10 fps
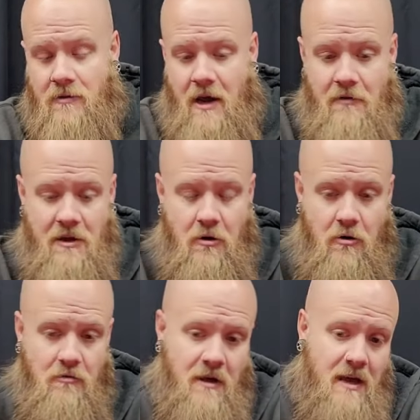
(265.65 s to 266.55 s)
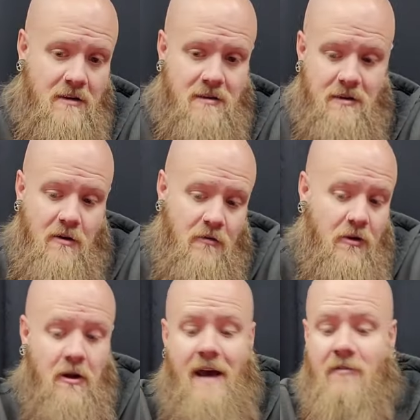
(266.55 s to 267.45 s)
Now they know that, you know, they're
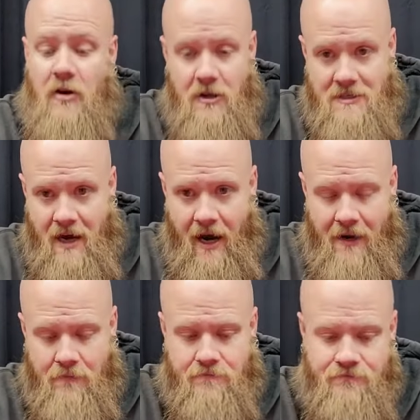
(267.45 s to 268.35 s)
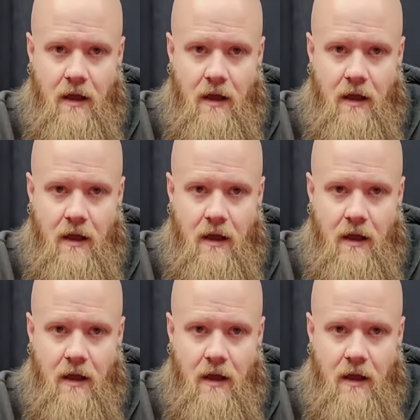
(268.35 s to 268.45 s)
gonna have a good time.